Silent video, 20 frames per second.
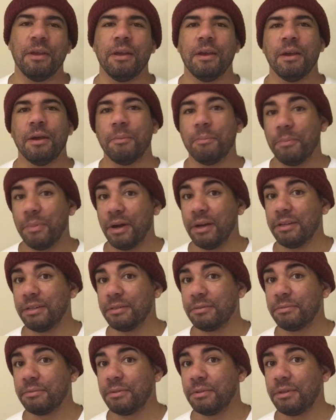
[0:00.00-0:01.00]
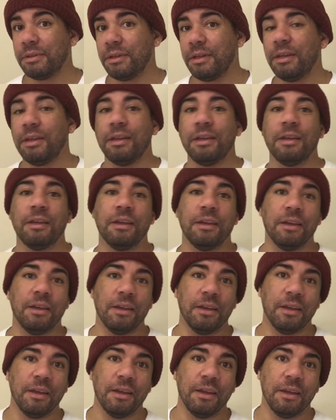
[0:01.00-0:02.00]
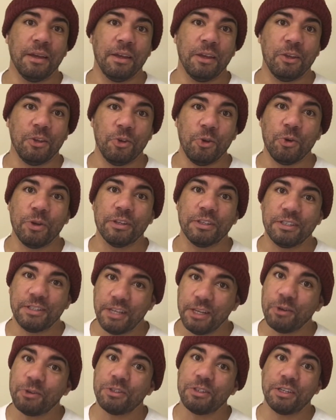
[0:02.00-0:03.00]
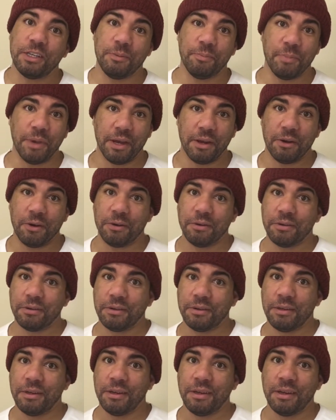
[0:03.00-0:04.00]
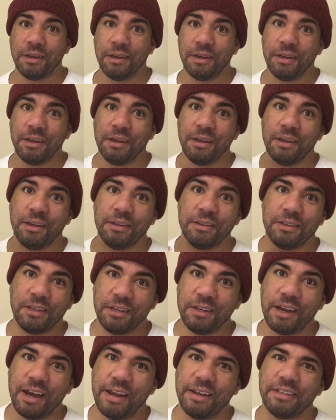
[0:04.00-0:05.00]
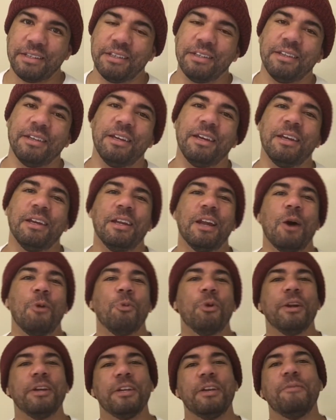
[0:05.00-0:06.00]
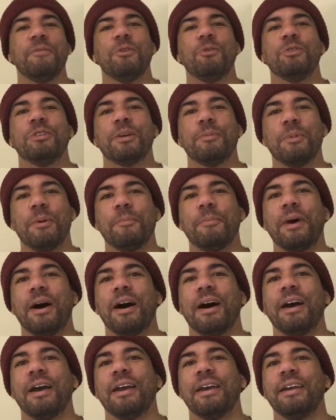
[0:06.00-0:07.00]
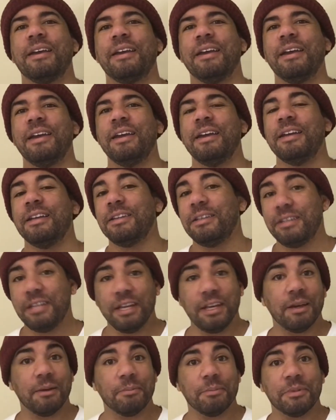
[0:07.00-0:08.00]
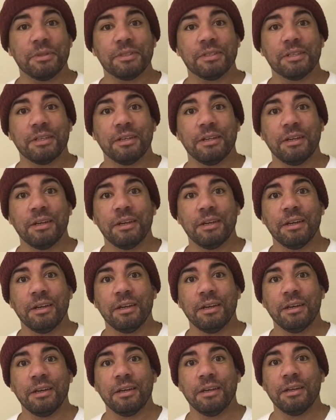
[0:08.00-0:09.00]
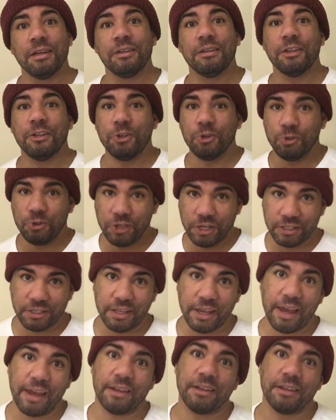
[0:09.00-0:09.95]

But you can still sleep better tonight. And I want to give you some of my tips to do just that,